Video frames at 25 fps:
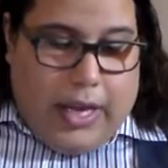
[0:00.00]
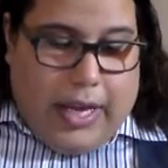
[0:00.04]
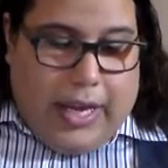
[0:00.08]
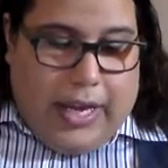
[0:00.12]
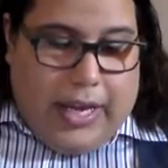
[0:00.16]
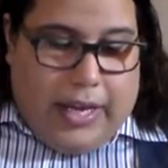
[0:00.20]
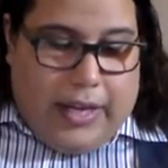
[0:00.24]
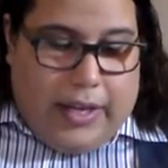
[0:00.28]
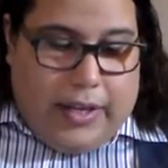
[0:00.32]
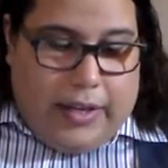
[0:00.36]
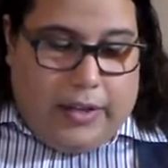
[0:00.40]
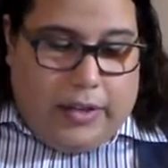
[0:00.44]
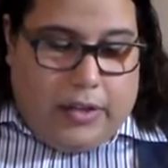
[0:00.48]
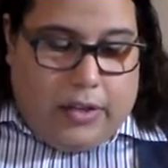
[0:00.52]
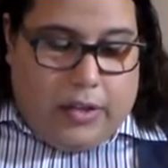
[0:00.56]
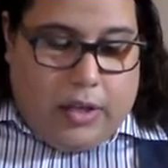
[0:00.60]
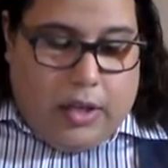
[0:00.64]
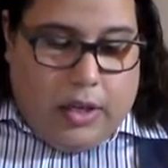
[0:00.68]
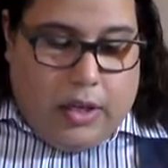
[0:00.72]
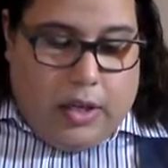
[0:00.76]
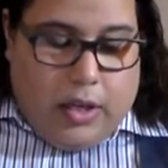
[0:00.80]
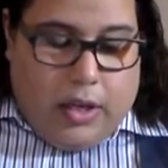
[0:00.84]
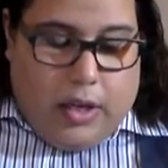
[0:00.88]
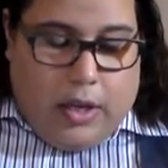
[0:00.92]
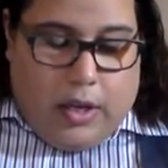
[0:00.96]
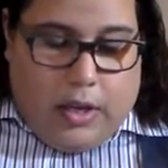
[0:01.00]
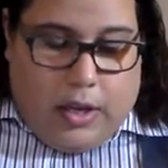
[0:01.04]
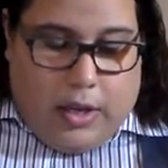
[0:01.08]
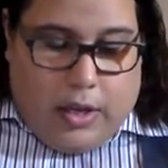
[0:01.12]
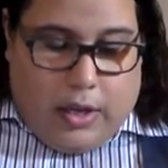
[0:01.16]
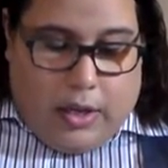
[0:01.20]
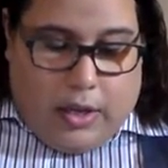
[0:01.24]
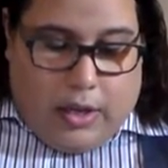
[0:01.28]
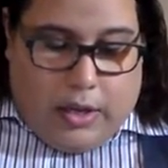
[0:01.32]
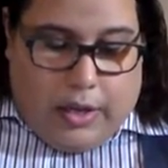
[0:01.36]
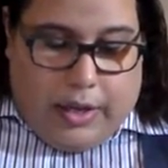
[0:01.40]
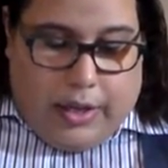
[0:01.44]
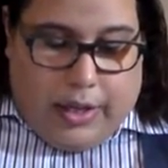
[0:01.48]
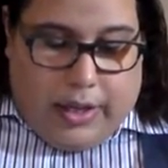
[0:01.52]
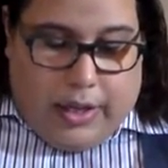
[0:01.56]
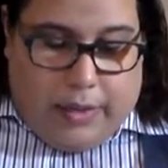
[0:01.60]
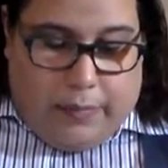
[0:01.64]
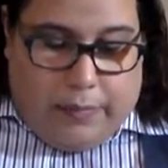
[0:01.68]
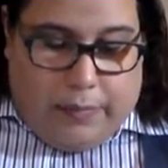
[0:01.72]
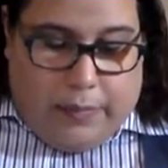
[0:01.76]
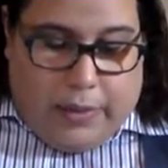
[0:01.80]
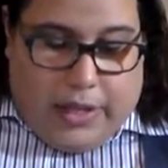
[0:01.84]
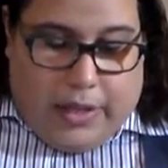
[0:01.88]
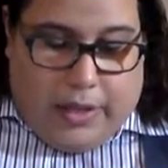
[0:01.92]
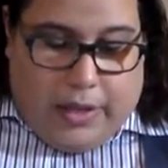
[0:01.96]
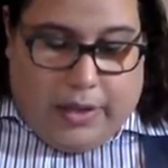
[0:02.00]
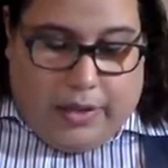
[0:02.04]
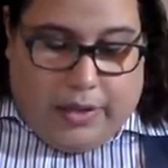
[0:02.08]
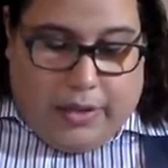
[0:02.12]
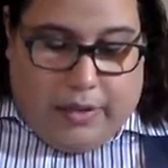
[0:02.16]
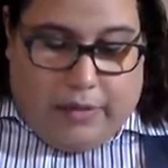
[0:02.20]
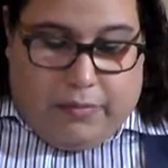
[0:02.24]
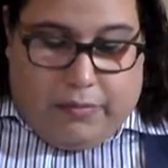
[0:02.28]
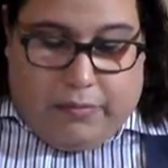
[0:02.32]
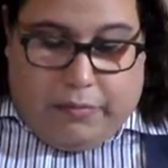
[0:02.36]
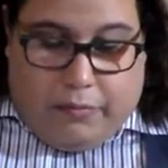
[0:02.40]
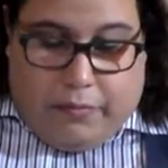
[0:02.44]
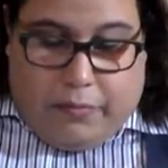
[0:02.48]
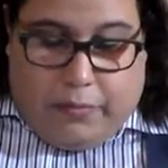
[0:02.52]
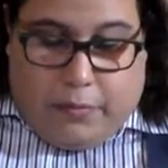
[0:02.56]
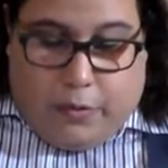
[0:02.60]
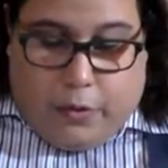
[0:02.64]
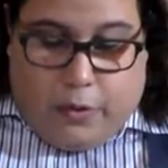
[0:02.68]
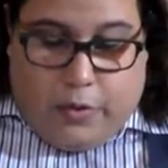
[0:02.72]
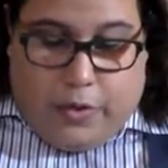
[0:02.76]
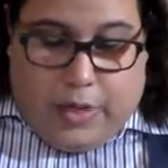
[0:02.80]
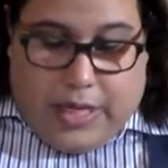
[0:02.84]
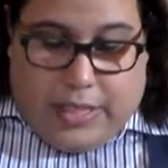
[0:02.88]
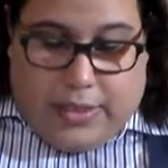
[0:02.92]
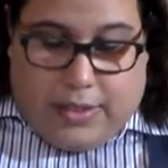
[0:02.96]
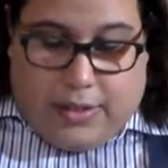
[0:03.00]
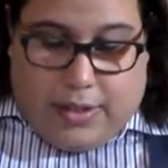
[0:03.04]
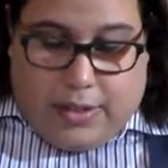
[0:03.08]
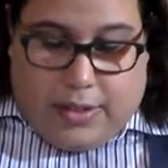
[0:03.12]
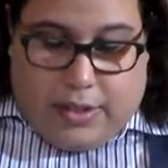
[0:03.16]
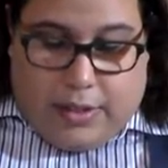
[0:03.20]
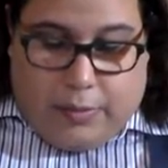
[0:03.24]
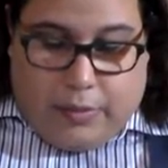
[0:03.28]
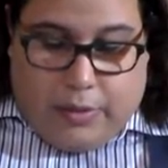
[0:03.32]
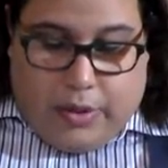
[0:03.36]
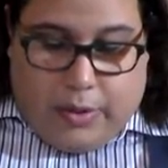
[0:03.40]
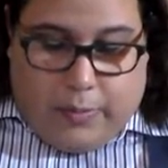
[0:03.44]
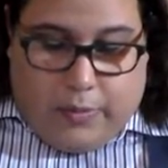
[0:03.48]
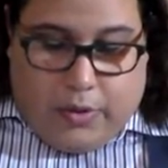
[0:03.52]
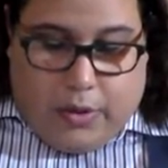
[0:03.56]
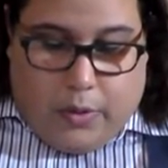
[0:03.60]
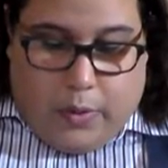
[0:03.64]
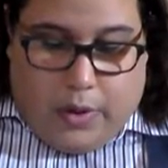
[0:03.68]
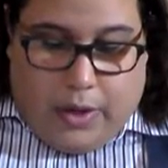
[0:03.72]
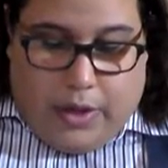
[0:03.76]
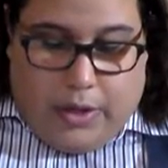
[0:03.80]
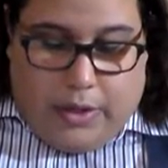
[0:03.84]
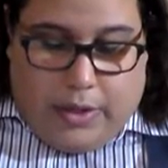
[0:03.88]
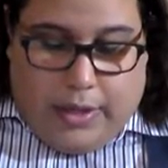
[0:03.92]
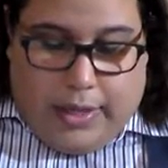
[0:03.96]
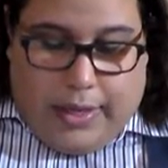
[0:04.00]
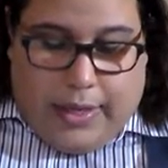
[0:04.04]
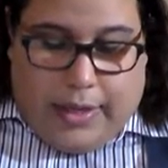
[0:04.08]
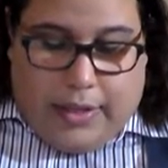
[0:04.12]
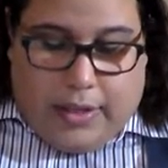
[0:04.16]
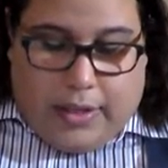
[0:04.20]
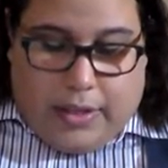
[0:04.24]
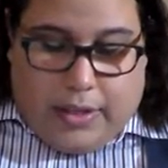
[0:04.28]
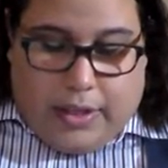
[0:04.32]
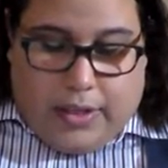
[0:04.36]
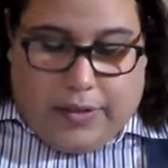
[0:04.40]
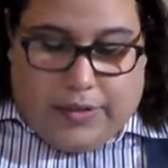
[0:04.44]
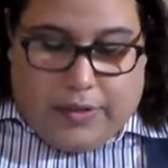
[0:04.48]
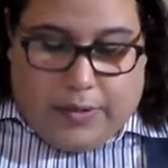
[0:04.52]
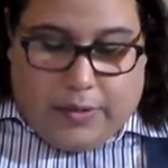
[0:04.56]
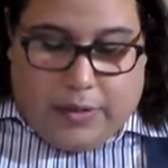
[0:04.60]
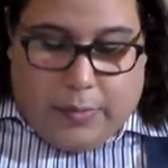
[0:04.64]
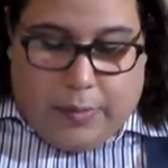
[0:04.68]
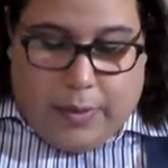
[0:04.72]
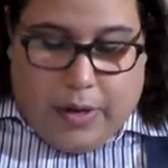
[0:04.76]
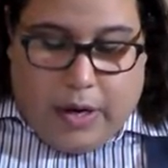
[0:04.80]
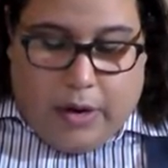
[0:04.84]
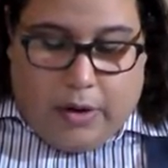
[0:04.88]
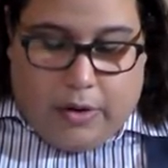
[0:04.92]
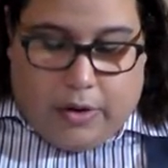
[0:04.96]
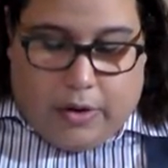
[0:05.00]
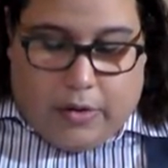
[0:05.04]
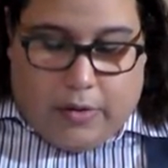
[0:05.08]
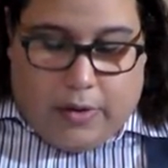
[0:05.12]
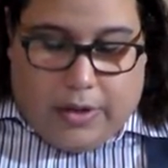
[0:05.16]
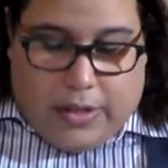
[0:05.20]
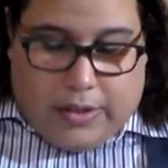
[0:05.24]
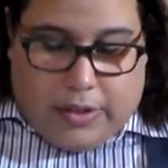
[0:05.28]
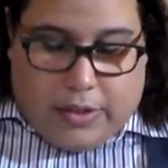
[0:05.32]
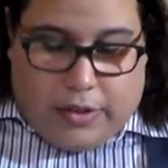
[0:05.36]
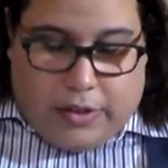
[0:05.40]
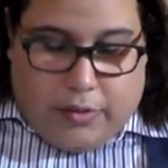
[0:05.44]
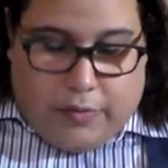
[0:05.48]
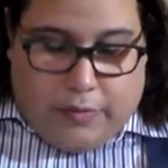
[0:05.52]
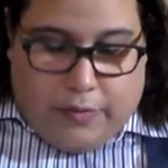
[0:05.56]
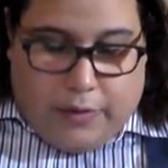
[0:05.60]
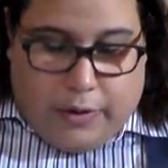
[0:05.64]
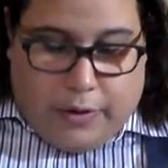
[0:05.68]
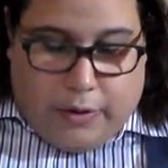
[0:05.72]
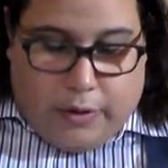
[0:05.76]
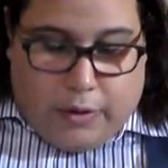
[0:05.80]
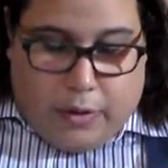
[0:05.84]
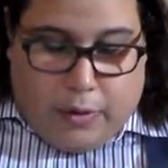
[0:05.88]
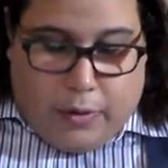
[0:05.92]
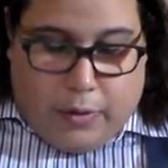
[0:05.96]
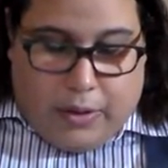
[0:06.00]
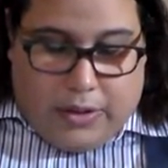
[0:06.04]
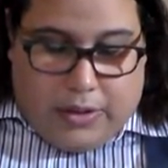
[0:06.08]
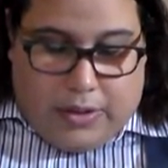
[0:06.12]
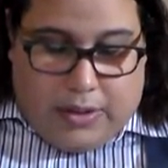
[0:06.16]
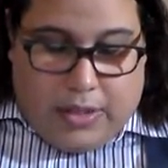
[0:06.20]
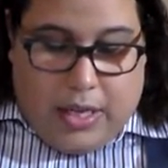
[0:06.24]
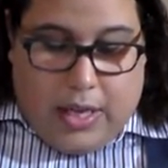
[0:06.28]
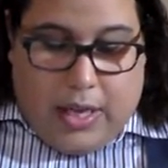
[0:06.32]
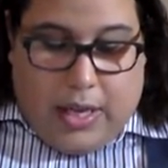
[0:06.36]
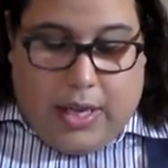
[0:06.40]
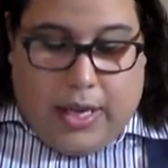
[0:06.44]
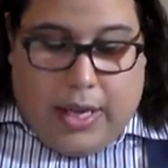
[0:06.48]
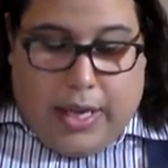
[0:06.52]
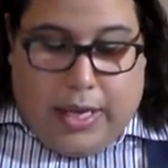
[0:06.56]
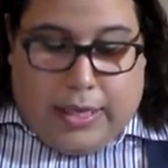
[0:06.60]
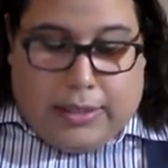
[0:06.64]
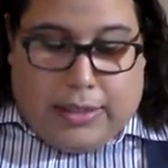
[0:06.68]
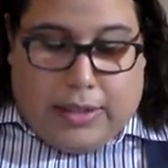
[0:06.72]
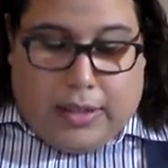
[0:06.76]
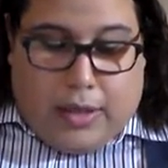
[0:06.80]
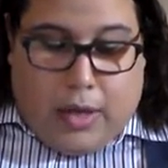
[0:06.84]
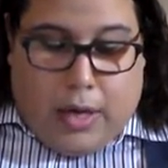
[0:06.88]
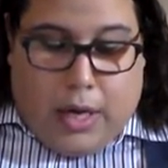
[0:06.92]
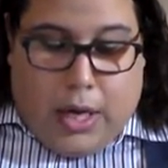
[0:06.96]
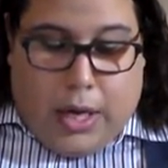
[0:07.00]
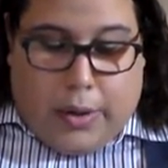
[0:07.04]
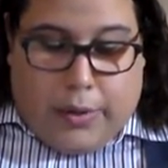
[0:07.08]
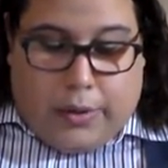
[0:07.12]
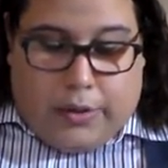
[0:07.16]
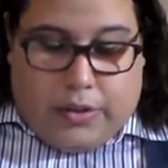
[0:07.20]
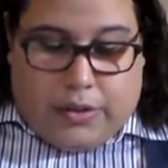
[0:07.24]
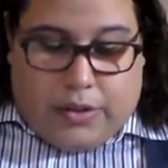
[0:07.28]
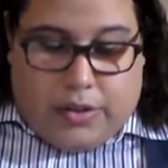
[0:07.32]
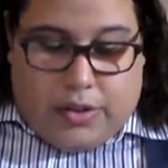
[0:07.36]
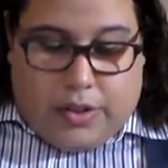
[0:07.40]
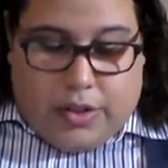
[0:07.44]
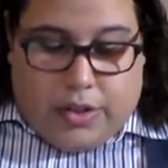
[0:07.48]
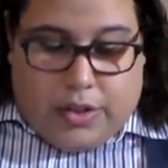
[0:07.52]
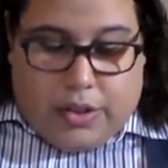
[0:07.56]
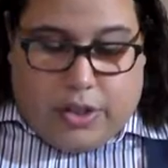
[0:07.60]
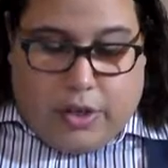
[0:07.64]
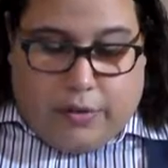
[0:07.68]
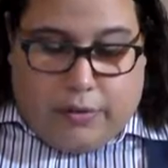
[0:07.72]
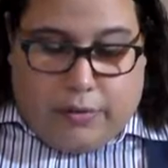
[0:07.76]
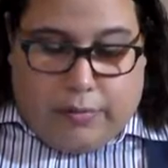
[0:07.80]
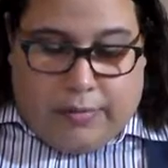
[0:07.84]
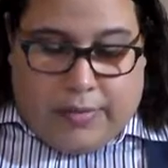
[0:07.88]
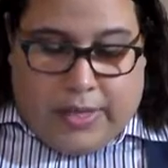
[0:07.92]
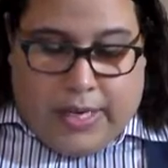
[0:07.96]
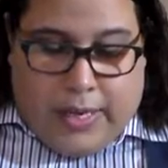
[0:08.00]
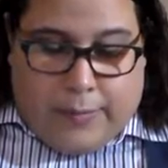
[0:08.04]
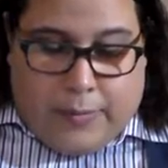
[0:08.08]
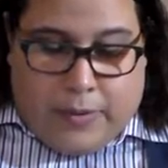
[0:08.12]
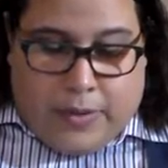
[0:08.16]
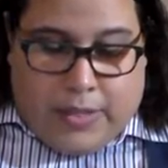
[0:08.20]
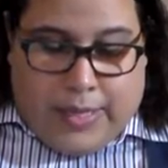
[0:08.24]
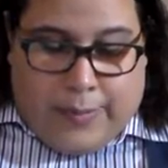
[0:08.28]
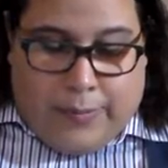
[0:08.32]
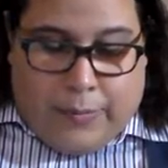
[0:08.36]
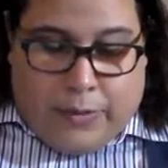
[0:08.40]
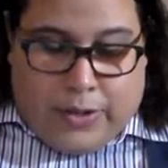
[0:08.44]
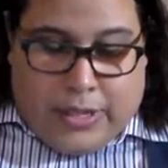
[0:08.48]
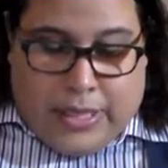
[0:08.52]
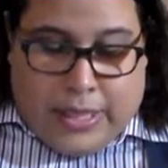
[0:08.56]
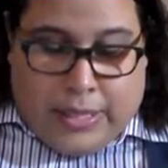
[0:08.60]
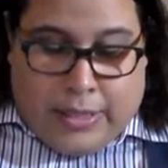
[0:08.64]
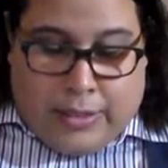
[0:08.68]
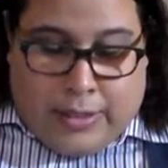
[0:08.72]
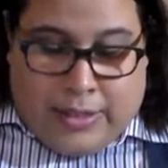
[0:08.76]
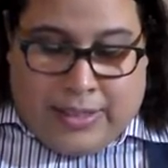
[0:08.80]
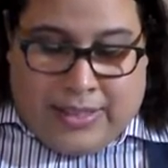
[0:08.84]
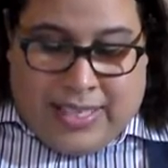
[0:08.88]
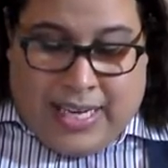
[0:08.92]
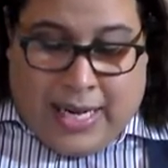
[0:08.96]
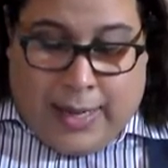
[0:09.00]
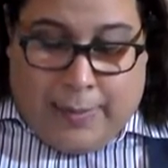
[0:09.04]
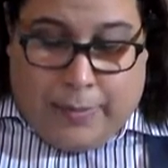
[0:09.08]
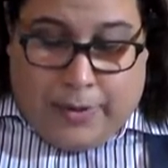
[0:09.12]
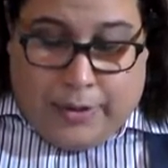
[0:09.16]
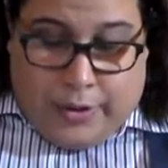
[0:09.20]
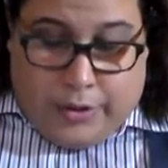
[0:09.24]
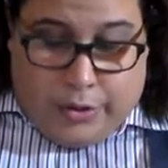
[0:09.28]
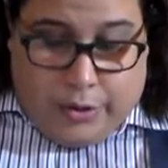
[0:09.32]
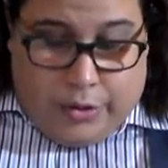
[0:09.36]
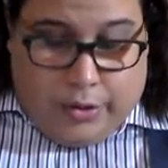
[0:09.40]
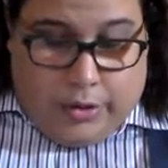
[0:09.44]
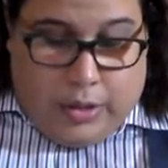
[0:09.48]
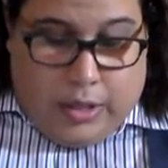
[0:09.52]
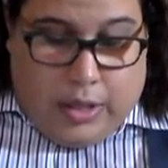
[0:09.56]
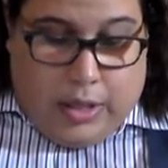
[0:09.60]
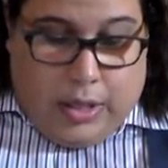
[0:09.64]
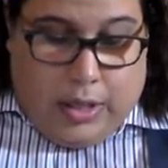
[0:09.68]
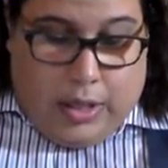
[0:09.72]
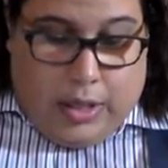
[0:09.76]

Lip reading: and it creates the Supreme Court and gives them the power to create such inferior courts as the Congress shall from time to time ordain and establish.